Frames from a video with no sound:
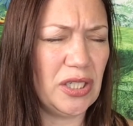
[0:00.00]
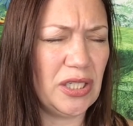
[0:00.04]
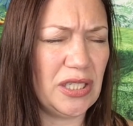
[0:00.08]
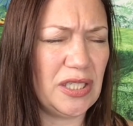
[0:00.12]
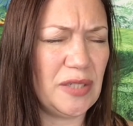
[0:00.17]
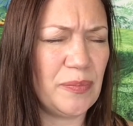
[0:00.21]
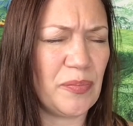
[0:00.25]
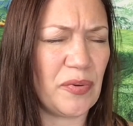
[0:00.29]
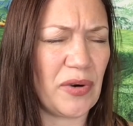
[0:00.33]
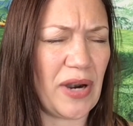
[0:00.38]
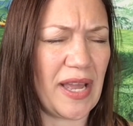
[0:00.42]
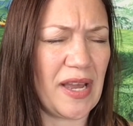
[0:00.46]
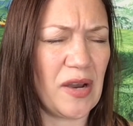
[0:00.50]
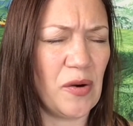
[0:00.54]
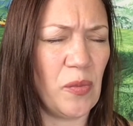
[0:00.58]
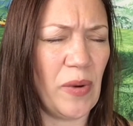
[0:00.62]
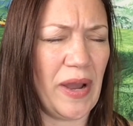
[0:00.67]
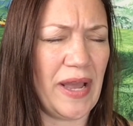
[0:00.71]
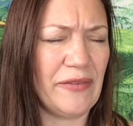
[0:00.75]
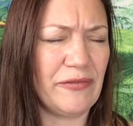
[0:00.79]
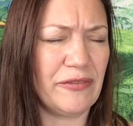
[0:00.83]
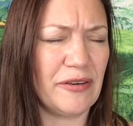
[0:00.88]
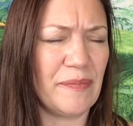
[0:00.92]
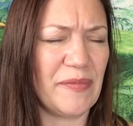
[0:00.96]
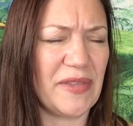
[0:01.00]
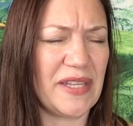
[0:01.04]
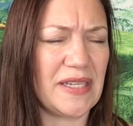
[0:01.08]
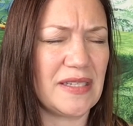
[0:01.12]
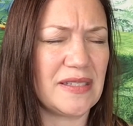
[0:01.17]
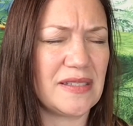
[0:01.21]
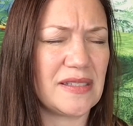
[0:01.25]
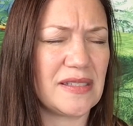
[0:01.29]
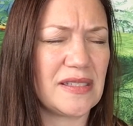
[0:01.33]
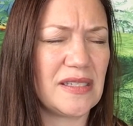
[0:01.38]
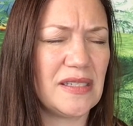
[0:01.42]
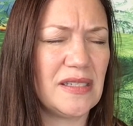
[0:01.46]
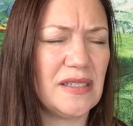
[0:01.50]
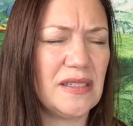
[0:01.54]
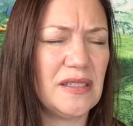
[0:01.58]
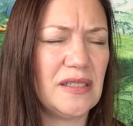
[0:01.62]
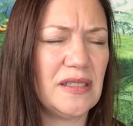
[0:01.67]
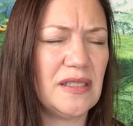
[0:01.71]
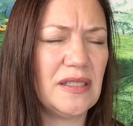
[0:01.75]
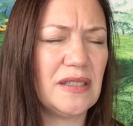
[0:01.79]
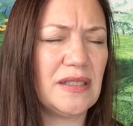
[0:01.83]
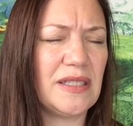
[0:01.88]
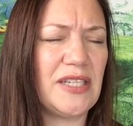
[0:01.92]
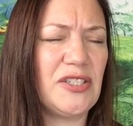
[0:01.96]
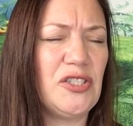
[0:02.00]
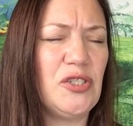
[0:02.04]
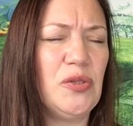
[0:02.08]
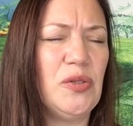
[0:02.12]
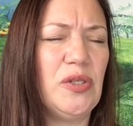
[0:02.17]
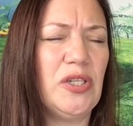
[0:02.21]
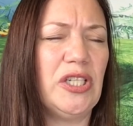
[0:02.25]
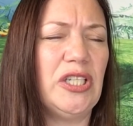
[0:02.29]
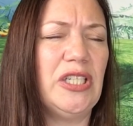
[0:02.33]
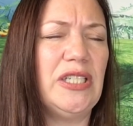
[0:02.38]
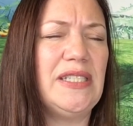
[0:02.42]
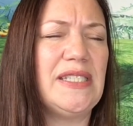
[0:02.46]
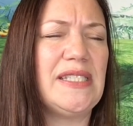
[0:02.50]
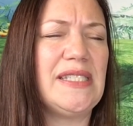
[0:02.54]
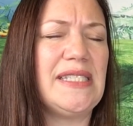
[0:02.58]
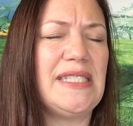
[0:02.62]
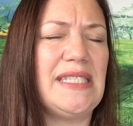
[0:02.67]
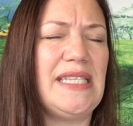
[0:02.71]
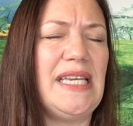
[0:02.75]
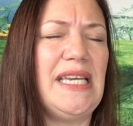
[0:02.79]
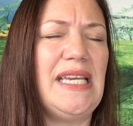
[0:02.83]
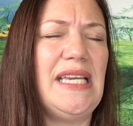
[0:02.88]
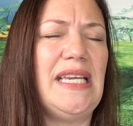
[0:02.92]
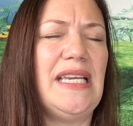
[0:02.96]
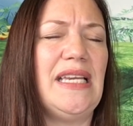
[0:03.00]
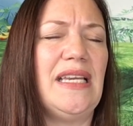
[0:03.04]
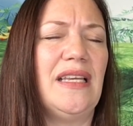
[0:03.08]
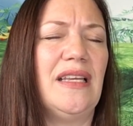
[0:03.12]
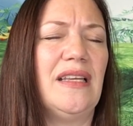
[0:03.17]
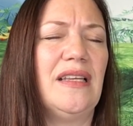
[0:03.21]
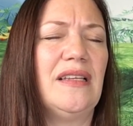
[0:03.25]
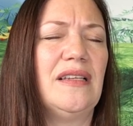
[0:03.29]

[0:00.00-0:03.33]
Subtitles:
break away from this, that you could see